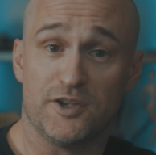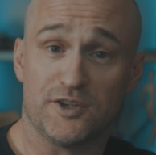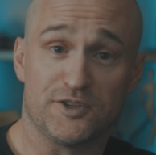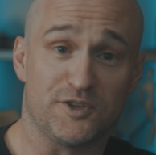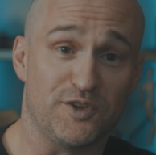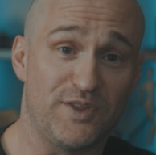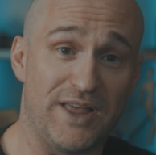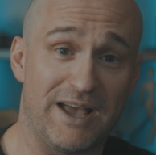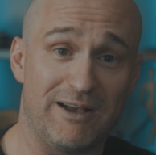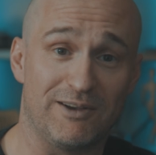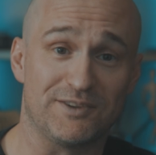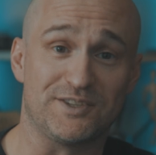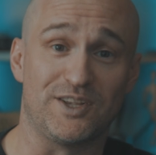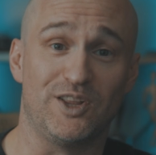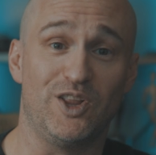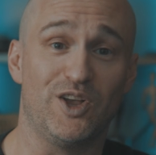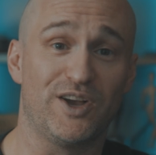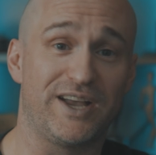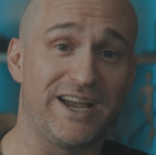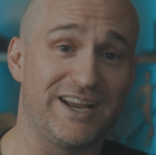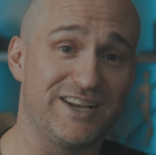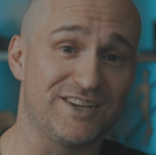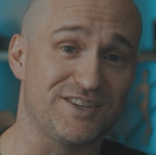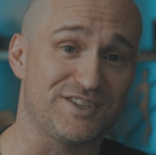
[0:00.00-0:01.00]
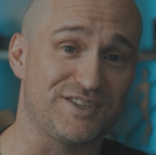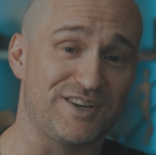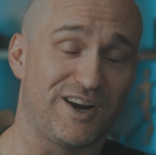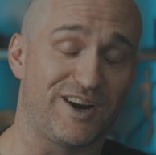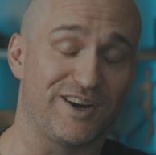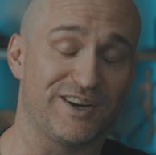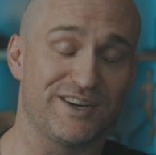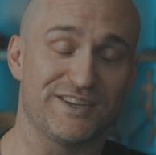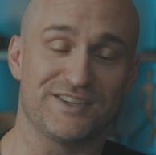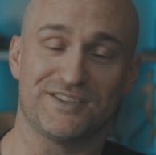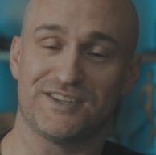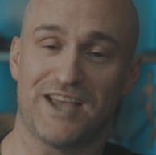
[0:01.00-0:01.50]
So that was a look at
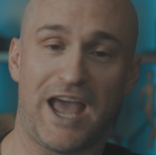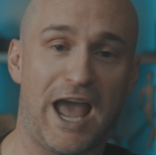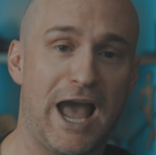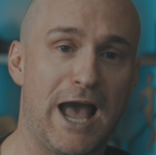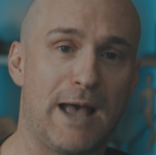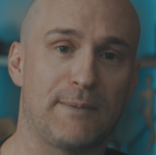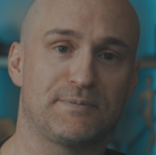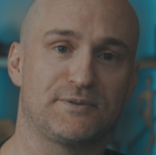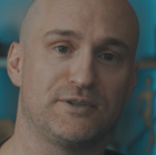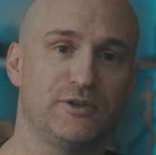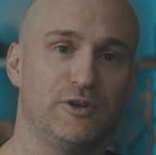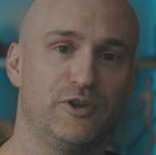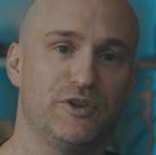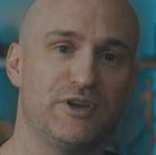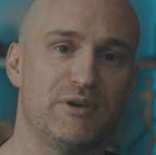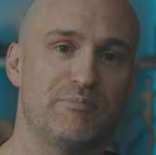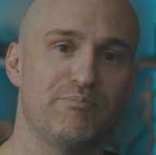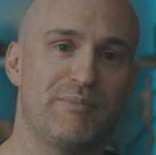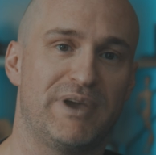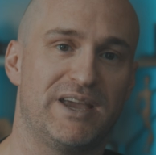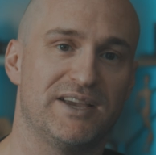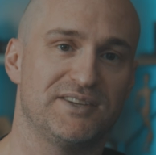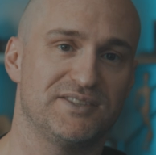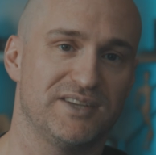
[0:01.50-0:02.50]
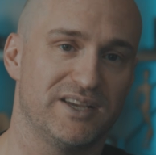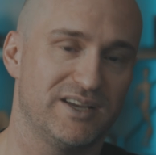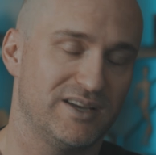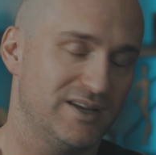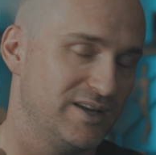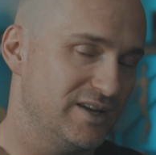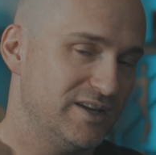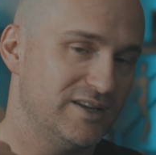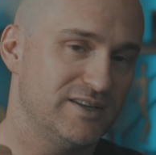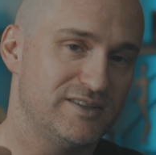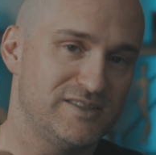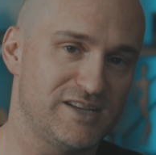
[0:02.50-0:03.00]
Astartes. Absolutely
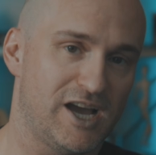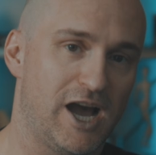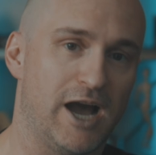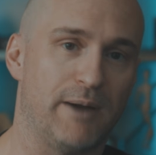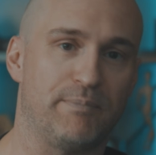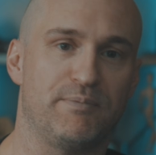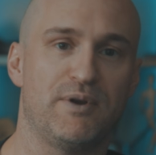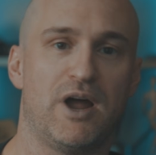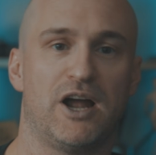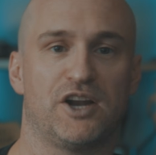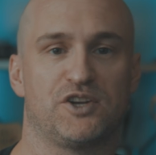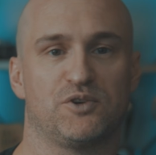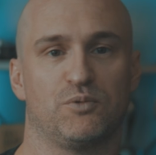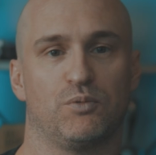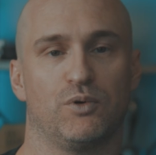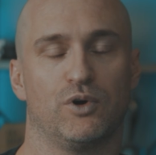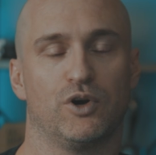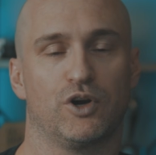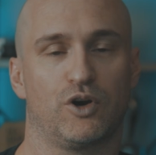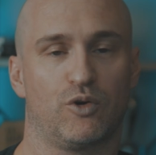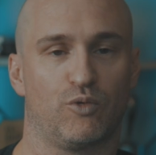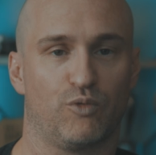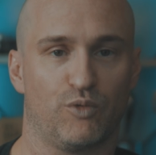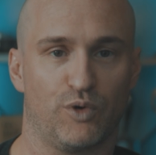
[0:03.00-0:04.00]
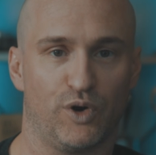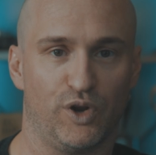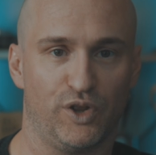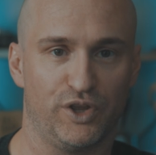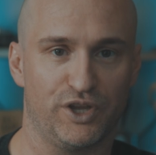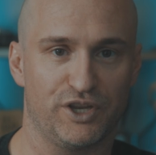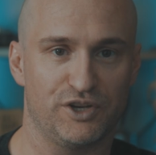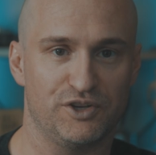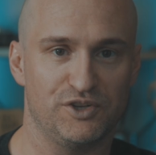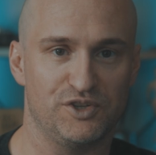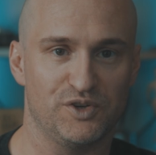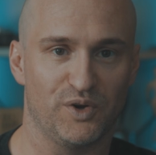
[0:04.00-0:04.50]
amazing, top-notch work,
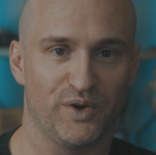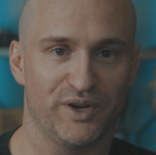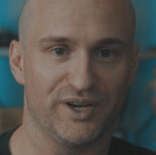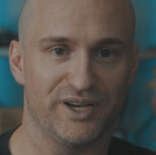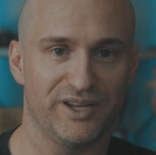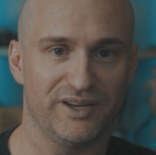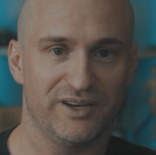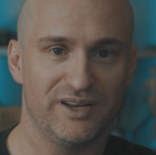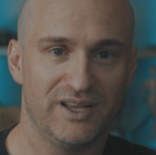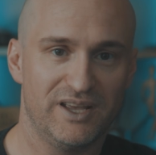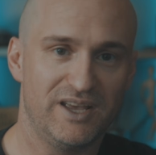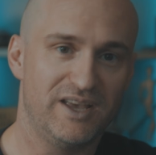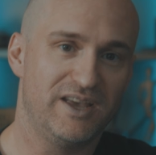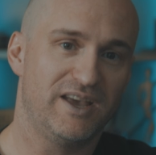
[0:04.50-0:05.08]
really enjoyed it.